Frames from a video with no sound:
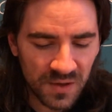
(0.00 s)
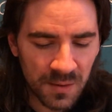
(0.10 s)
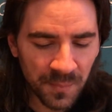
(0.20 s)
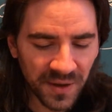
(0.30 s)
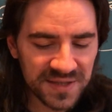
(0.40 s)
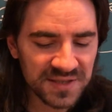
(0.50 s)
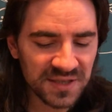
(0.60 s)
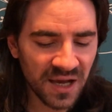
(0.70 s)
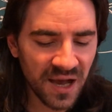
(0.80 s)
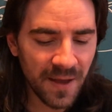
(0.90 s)
But
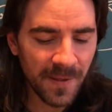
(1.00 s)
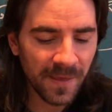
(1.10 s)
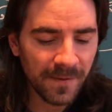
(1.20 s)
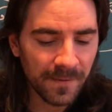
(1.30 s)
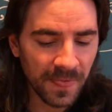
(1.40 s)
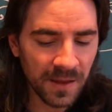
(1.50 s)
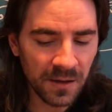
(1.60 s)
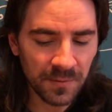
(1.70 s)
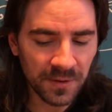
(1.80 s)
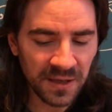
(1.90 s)
uh,
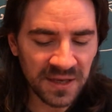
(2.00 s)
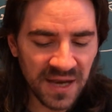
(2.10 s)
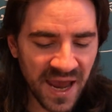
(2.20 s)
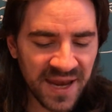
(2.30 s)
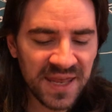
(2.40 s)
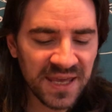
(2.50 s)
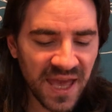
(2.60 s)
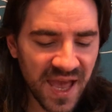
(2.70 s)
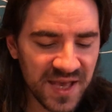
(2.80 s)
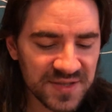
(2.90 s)
in any
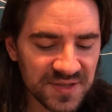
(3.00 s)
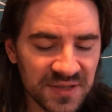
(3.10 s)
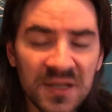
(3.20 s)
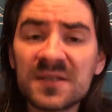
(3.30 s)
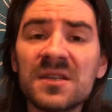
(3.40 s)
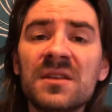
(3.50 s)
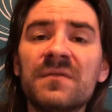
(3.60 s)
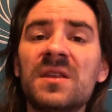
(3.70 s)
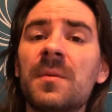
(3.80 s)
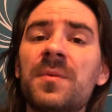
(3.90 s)
case, this
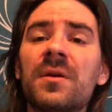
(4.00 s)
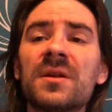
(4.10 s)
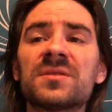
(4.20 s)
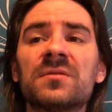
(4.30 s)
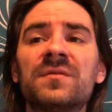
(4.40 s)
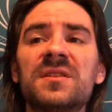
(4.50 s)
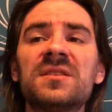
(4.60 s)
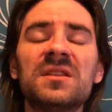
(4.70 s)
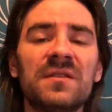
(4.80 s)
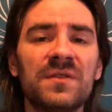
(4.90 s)
the appearance of this
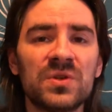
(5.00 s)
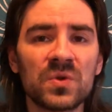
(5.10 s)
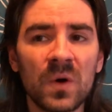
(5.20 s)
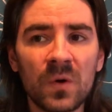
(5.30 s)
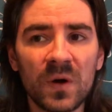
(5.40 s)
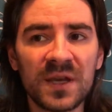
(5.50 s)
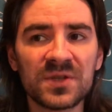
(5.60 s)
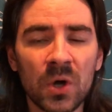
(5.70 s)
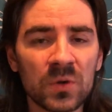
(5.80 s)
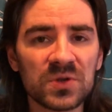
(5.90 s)
individual
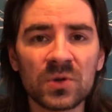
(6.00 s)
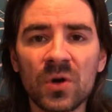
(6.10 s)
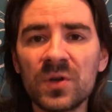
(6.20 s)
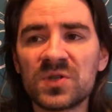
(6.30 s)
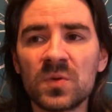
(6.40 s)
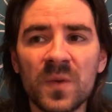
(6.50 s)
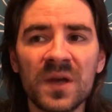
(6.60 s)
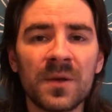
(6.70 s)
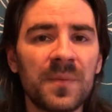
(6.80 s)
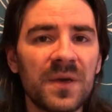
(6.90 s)
is also going to be
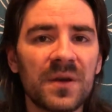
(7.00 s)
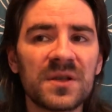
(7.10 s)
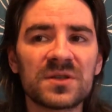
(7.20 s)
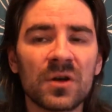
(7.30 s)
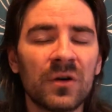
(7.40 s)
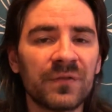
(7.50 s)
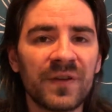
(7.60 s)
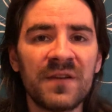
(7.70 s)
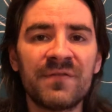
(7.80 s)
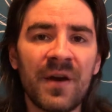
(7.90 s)
an appearance of
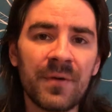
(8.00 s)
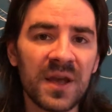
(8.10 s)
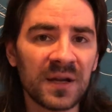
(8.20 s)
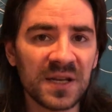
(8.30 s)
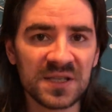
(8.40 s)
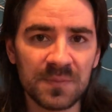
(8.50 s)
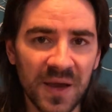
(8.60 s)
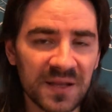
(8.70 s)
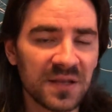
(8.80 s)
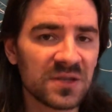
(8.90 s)
a very
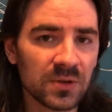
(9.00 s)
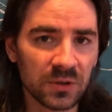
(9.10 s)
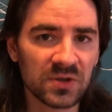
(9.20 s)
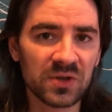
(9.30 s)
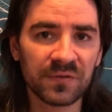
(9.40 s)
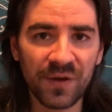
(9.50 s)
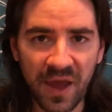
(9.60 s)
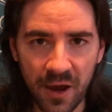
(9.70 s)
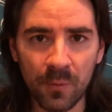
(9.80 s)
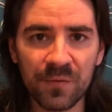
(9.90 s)
unexpected source of
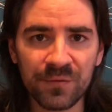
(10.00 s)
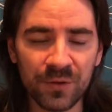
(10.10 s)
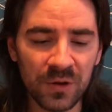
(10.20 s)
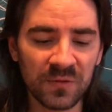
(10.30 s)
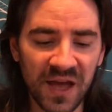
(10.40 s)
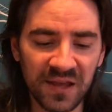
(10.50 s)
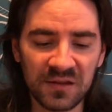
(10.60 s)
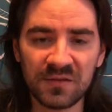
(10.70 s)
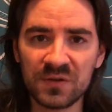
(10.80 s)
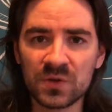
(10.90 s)
help for you. That
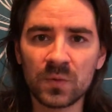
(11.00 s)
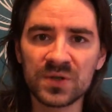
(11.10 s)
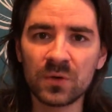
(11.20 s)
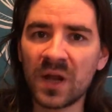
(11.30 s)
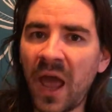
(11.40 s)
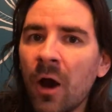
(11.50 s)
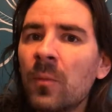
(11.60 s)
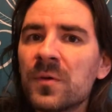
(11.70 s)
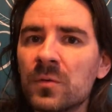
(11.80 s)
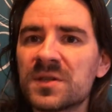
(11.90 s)
individual is going to
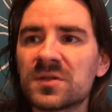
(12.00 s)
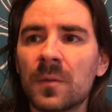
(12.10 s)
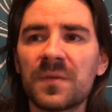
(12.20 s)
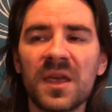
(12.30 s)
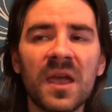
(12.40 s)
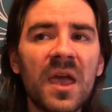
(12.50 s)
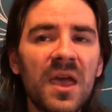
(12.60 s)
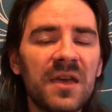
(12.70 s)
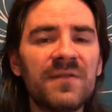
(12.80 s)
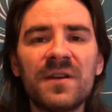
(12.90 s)
help you with something,
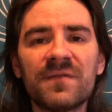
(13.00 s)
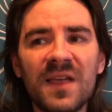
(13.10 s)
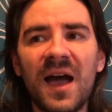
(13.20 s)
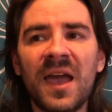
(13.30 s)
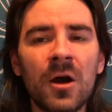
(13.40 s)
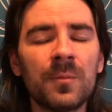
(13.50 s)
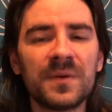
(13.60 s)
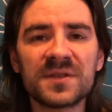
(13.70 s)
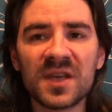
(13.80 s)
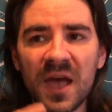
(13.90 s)
even if that help
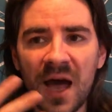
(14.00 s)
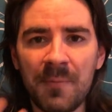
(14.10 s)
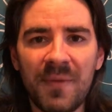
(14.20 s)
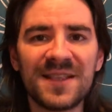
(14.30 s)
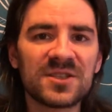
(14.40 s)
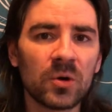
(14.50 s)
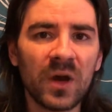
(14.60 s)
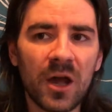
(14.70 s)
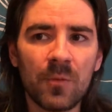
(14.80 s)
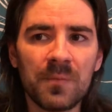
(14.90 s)
is a mental
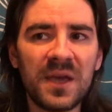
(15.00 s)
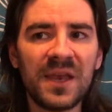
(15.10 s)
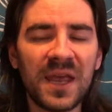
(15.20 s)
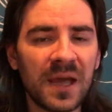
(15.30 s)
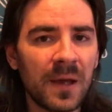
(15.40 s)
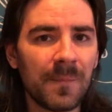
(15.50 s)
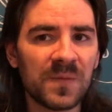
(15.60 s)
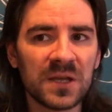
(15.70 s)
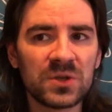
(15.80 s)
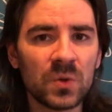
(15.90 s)
help, meaning
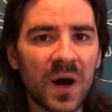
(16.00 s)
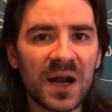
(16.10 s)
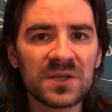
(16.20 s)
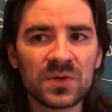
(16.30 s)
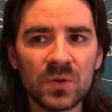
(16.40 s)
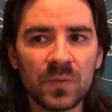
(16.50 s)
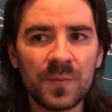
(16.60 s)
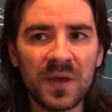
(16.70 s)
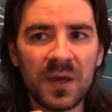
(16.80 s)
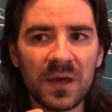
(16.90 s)
that you are to
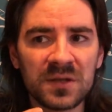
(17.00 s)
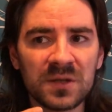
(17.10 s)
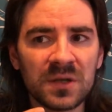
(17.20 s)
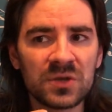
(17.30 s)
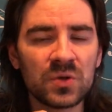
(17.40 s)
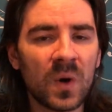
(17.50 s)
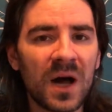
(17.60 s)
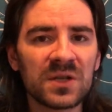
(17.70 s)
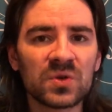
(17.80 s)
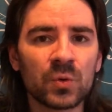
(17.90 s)
be that you
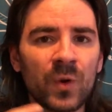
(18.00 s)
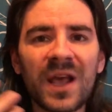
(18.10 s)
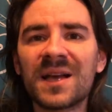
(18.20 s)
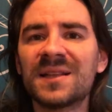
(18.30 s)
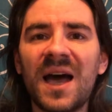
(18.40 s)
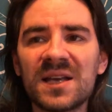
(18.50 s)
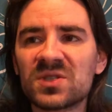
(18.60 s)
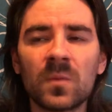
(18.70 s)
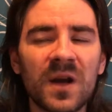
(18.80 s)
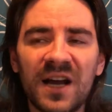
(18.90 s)
are to recognize
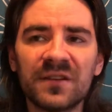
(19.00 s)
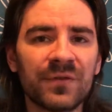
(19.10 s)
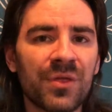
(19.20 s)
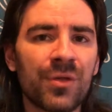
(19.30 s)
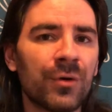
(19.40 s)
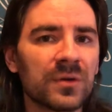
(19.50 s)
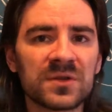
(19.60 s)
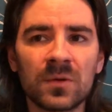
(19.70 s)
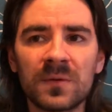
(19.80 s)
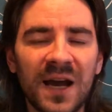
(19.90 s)
some kind of a thought,
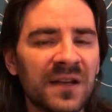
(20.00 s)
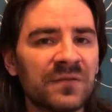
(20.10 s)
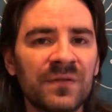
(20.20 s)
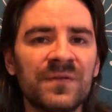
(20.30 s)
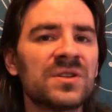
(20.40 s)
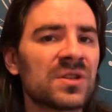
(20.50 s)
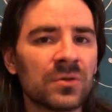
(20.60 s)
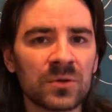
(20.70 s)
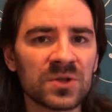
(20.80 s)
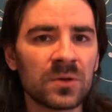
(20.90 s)
some kind of a
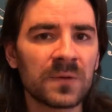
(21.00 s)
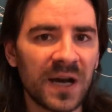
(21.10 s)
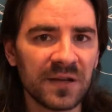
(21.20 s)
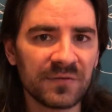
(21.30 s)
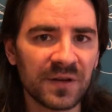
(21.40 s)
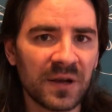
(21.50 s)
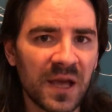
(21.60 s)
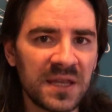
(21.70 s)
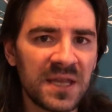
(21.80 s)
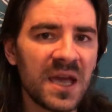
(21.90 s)
vision, or some kind of an
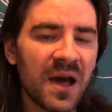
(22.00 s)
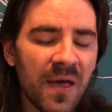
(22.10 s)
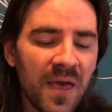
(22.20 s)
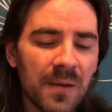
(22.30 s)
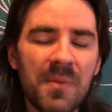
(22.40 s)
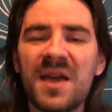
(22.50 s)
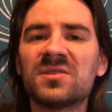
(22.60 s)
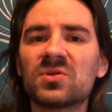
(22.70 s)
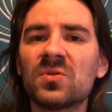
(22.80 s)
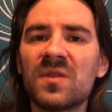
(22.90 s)
idea
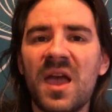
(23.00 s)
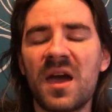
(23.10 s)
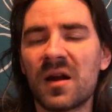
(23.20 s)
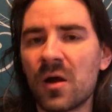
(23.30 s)
based on their